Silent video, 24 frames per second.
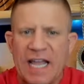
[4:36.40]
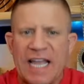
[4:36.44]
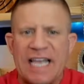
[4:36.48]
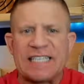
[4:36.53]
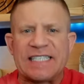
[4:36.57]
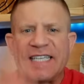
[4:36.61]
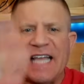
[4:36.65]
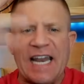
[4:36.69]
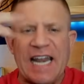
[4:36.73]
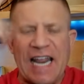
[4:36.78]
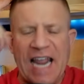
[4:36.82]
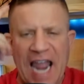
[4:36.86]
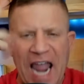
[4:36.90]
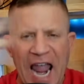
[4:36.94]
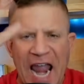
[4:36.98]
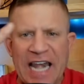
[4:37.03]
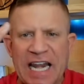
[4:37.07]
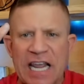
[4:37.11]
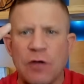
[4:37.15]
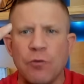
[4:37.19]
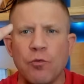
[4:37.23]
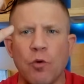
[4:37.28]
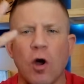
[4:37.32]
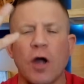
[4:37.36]
is that
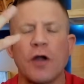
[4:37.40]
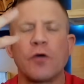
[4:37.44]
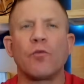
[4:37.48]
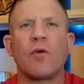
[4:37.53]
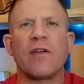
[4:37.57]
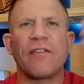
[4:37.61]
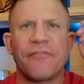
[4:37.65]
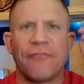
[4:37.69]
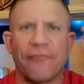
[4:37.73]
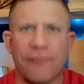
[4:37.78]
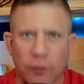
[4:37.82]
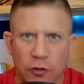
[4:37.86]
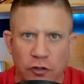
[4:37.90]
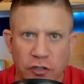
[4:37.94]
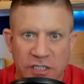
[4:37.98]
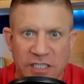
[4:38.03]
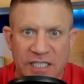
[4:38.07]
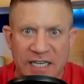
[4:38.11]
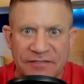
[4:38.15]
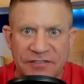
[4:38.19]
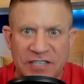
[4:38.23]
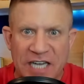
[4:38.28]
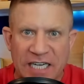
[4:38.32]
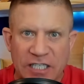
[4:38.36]
anyone with full
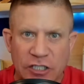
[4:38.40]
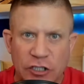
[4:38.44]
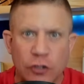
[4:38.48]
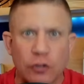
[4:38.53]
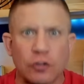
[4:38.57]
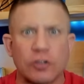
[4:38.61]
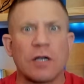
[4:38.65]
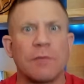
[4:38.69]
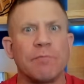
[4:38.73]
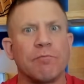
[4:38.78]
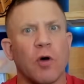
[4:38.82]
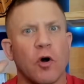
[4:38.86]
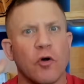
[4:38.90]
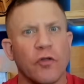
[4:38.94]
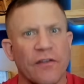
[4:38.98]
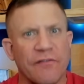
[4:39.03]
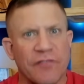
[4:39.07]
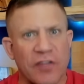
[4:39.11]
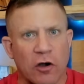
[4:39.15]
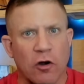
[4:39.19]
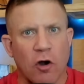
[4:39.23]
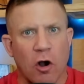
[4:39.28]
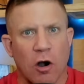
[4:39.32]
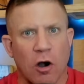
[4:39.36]
sleeve tattoos on both of
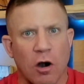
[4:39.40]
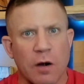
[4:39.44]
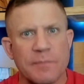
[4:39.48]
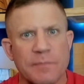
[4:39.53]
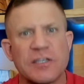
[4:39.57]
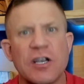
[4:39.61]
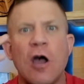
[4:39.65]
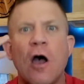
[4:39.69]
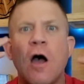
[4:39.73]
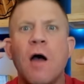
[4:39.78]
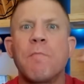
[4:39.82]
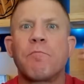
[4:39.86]
their arms